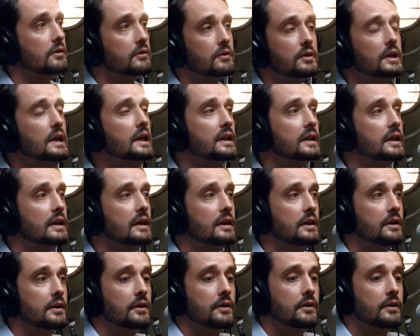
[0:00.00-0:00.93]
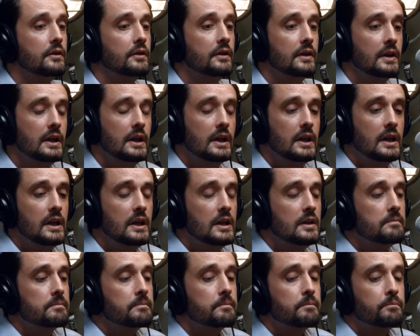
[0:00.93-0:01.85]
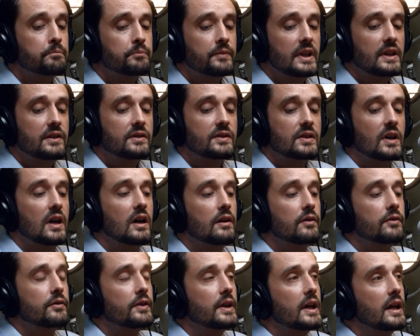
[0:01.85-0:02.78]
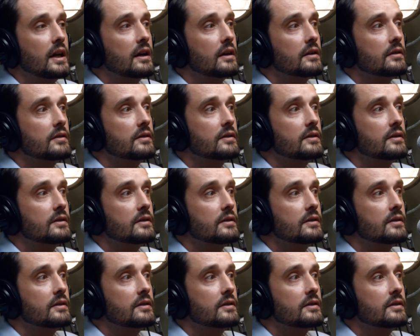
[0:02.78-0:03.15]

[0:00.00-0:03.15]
really. It's tough. Yeah.